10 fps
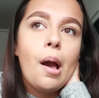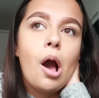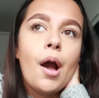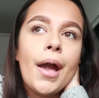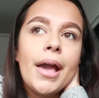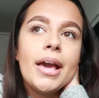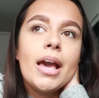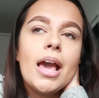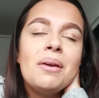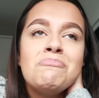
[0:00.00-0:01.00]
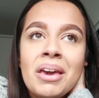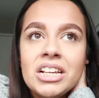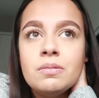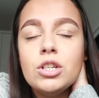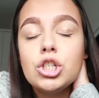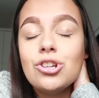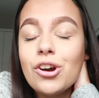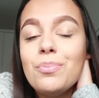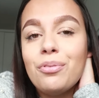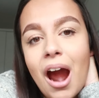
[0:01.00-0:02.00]
I it makes me
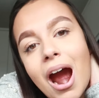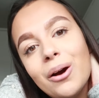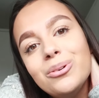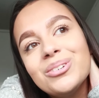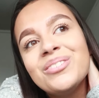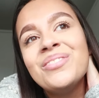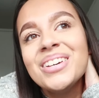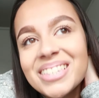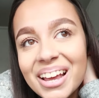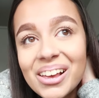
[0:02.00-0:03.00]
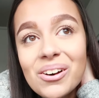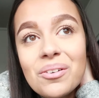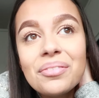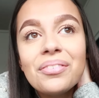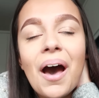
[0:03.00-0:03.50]
so proud of myself